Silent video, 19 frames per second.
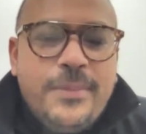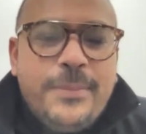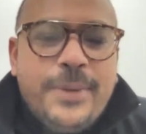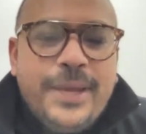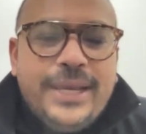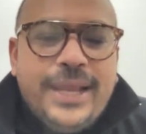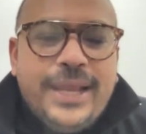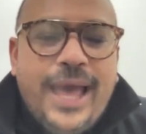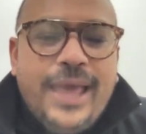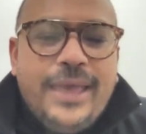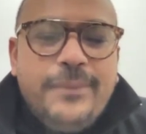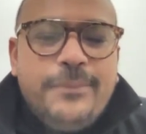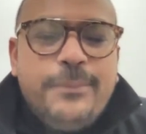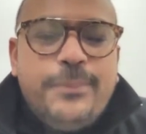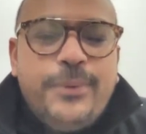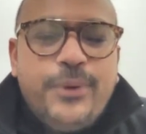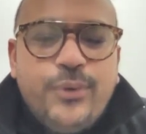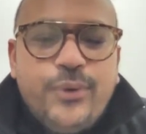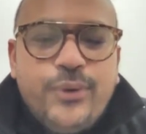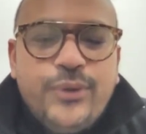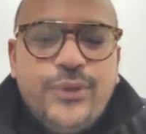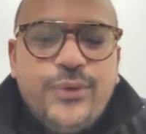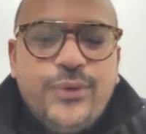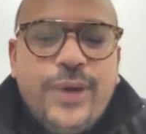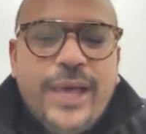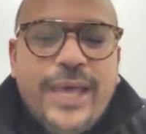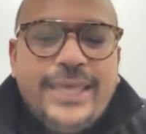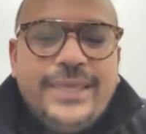But I implore
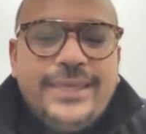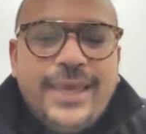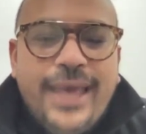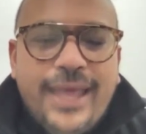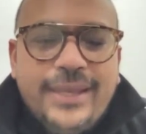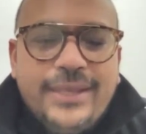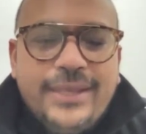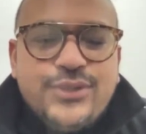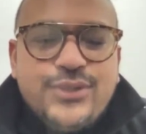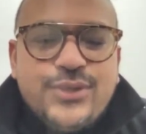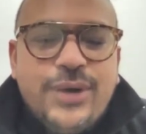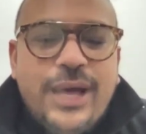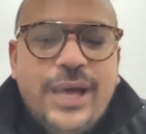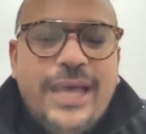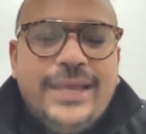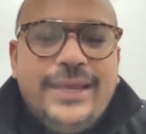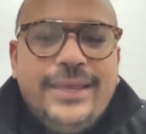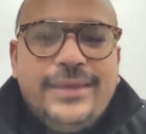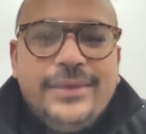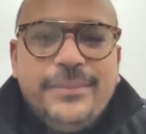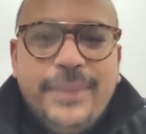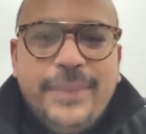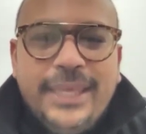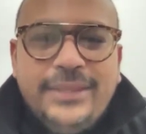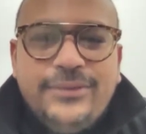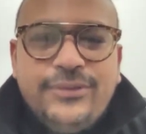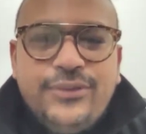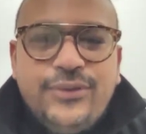you, I encourage you, I
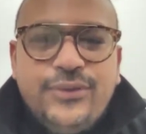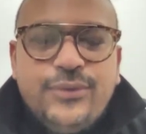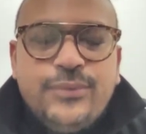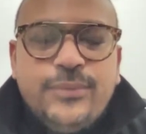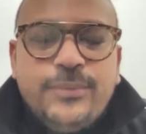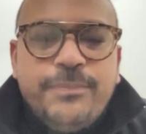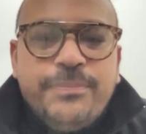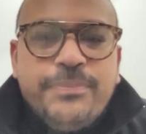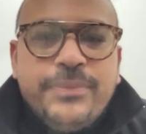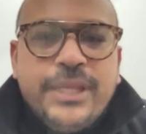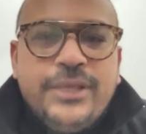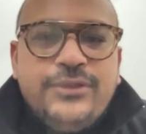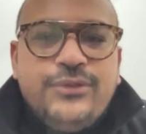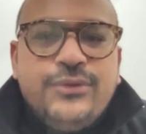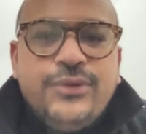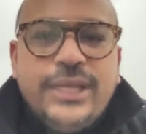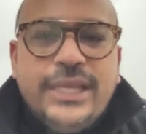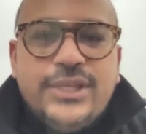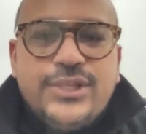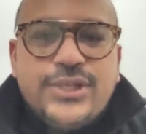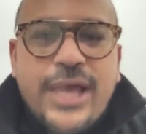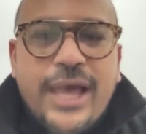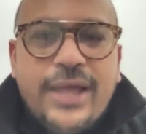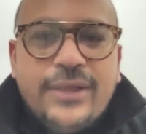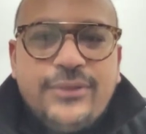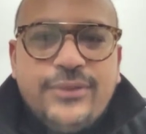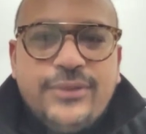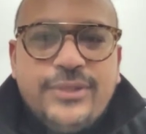recommend to you to reach
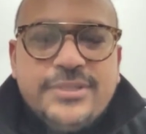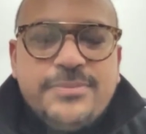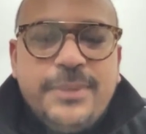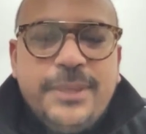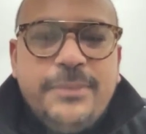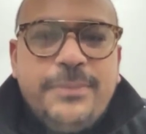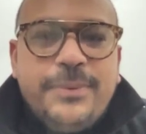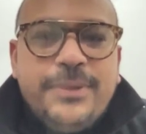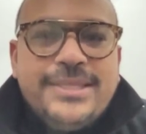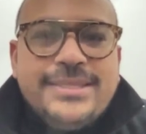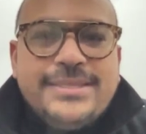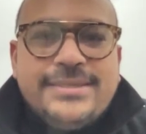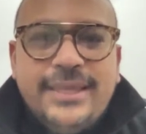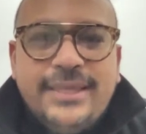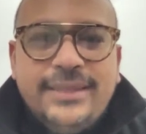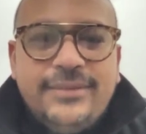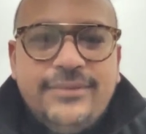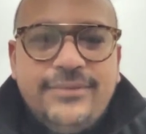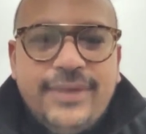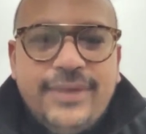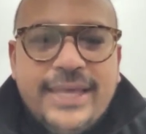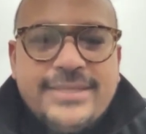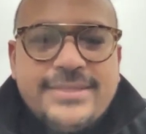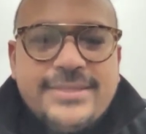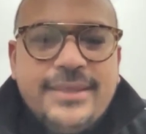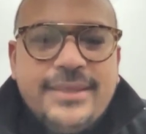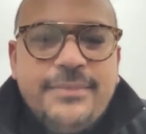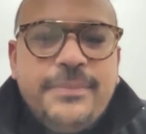out to these people,
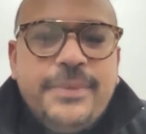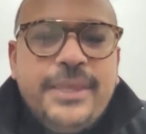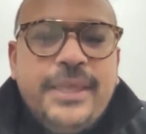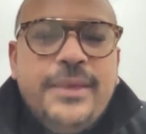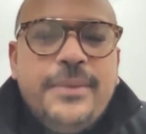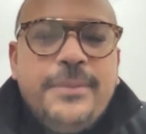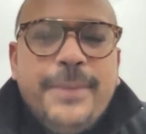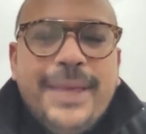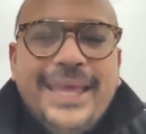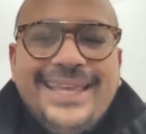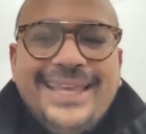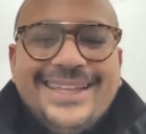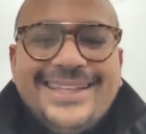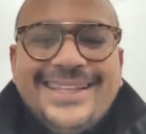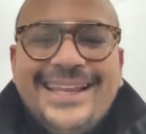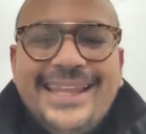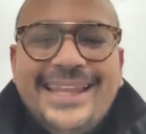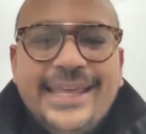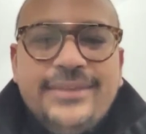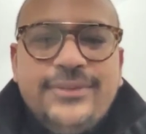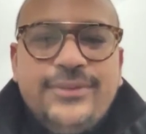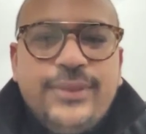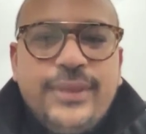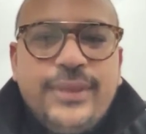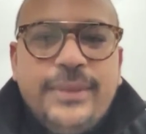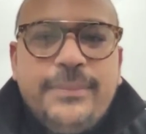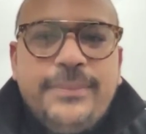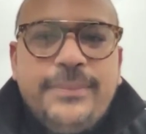incentivize them, make it clear to
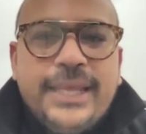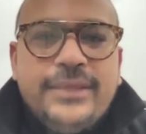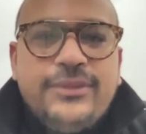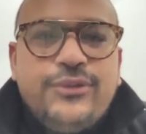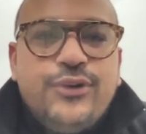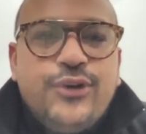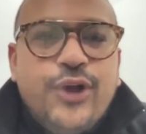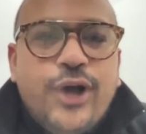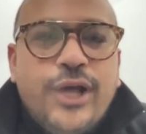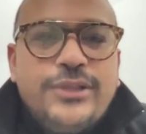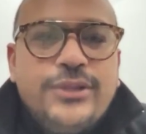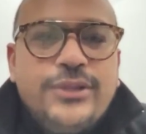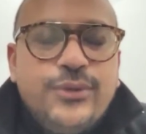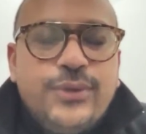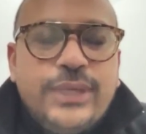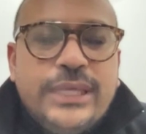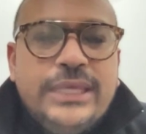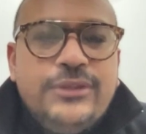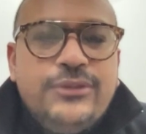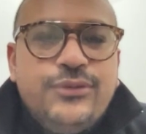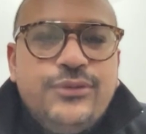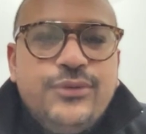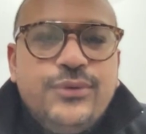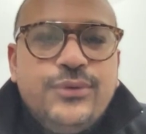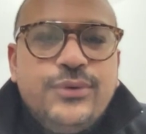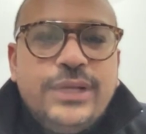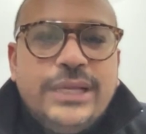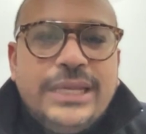them that you're not looking
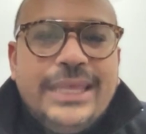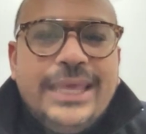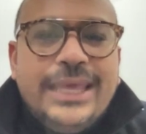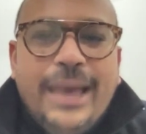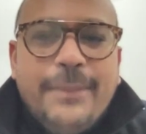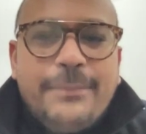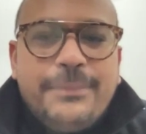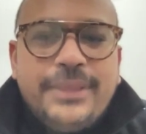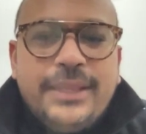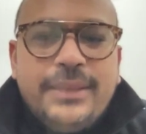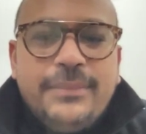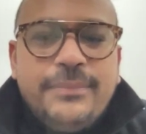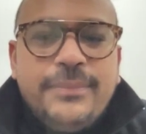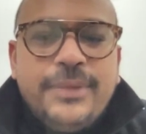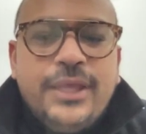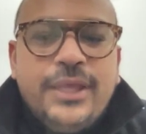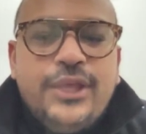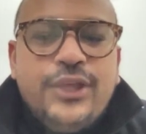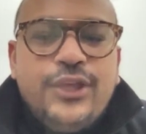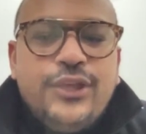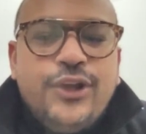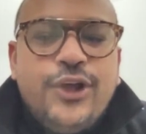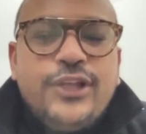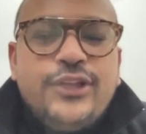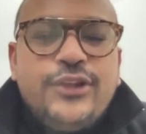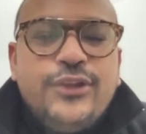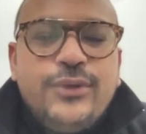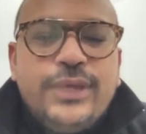to re-up them. You're
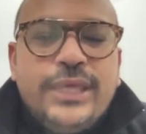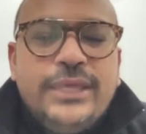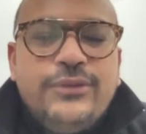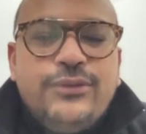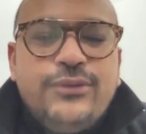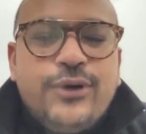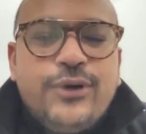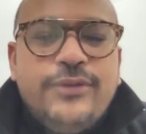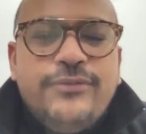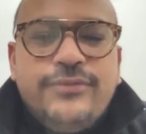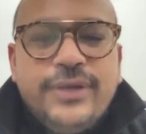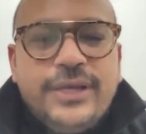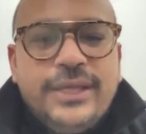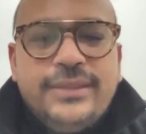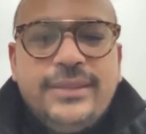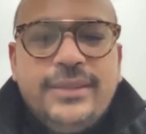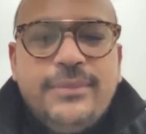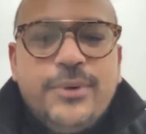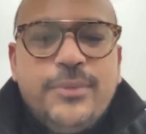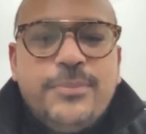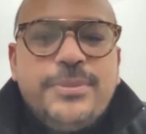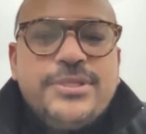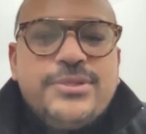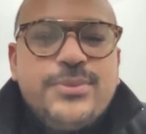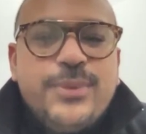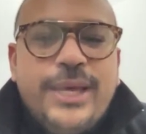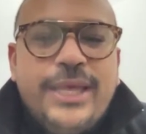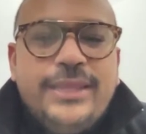not looking to convert them or
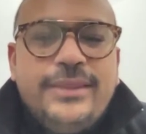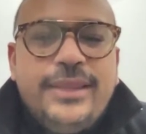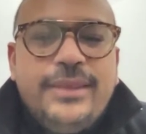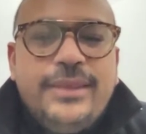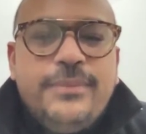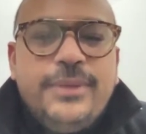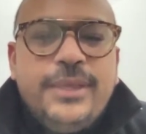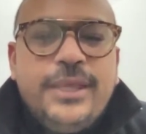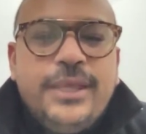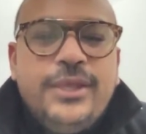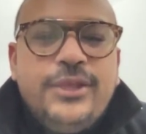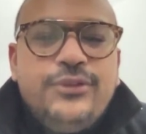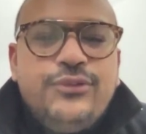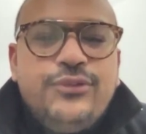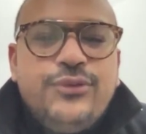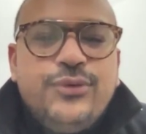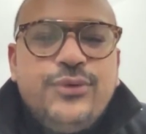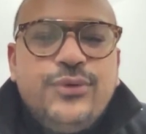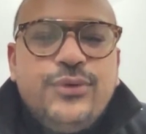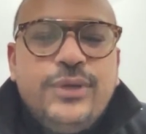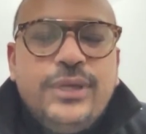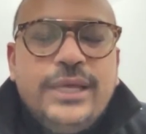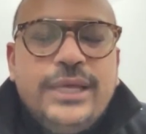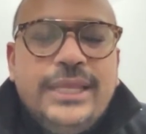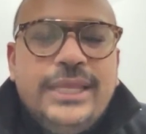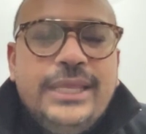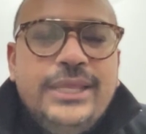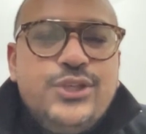persuade them to
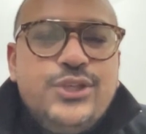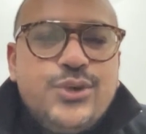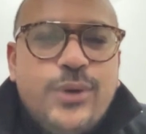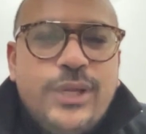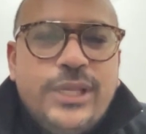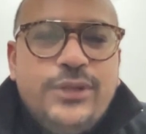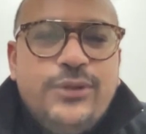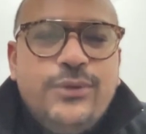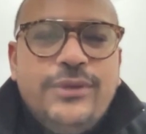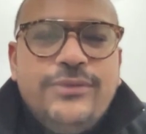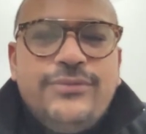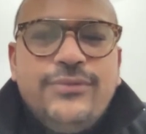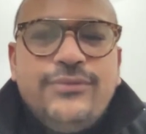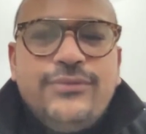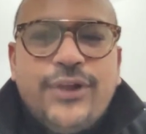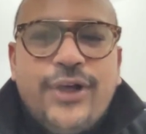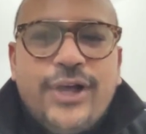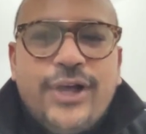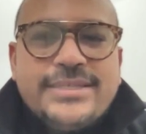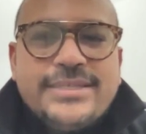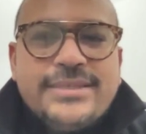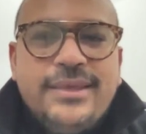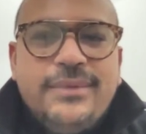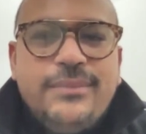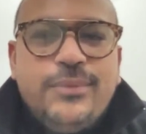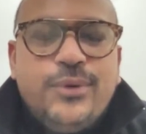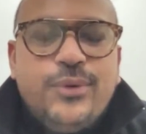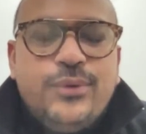rejoin you if you've lost
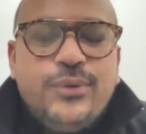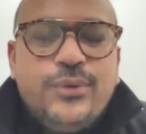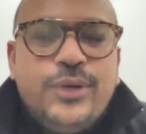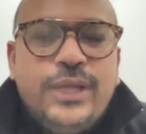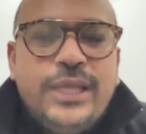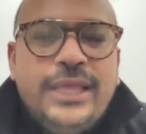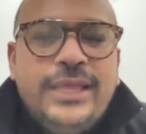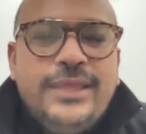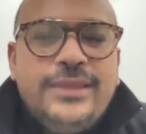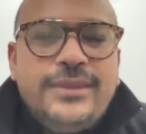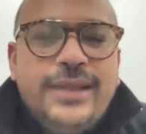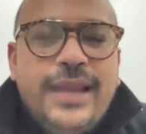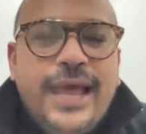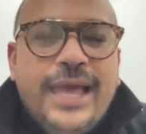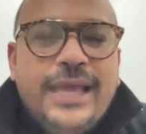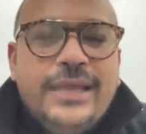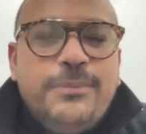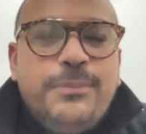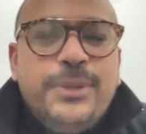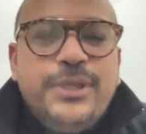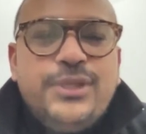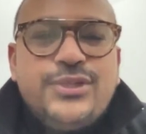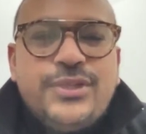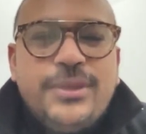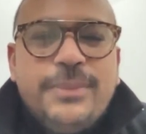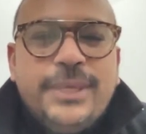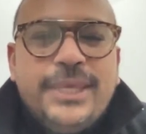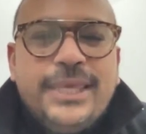them, or try and
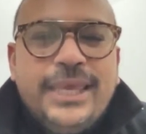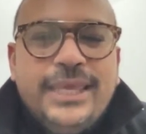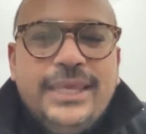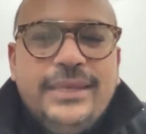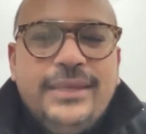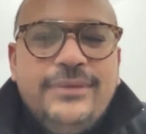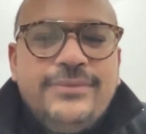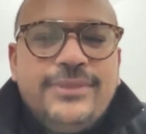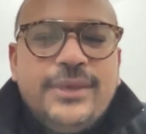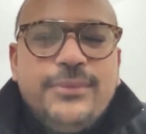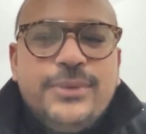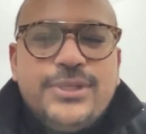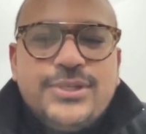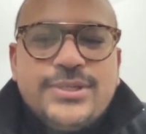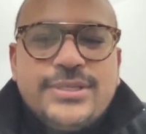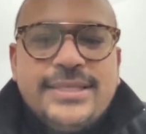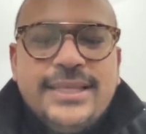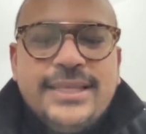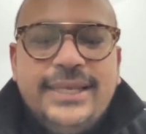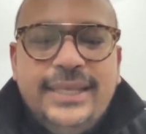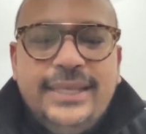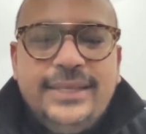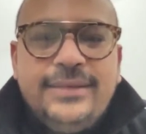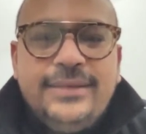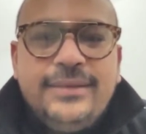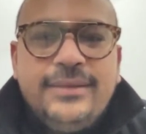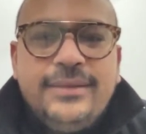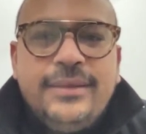pitch them again if they were just a
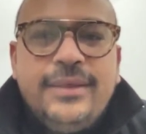lead.